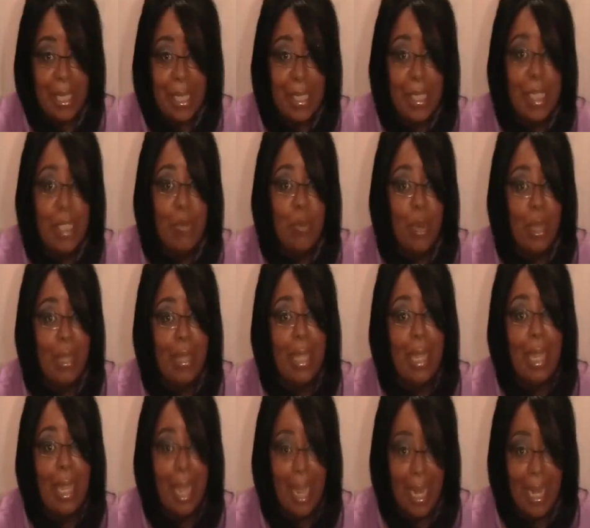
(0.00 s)
this is what
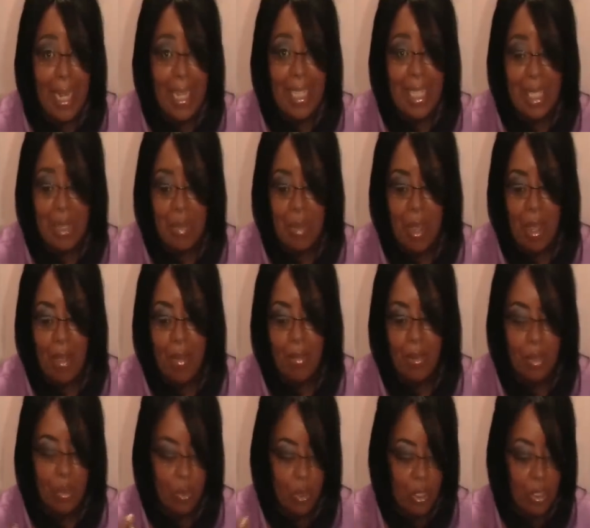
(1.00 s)
the lady
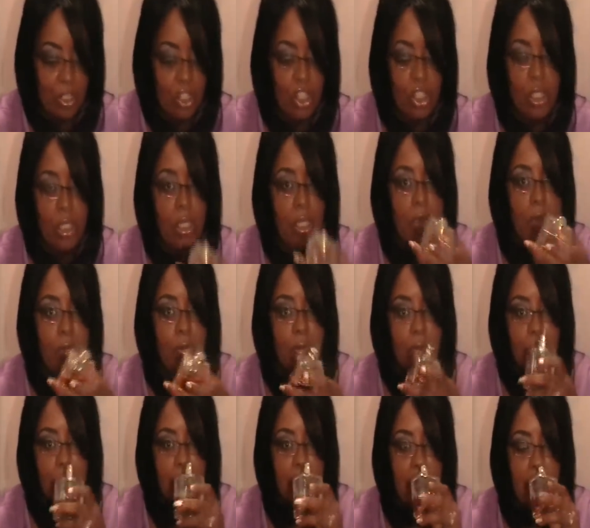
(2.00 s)
smells when she
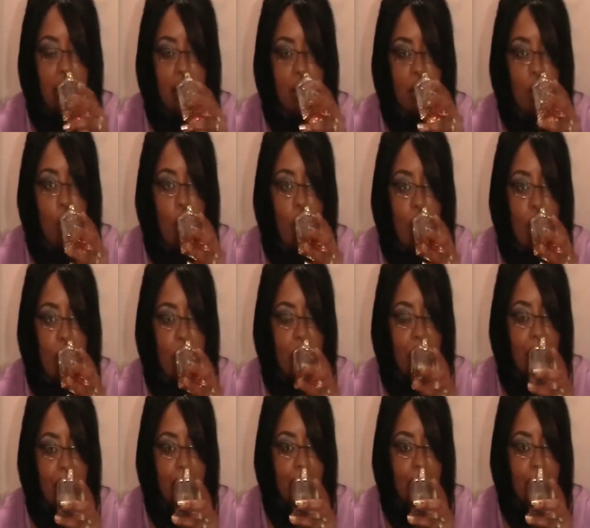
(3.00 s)
smells it on you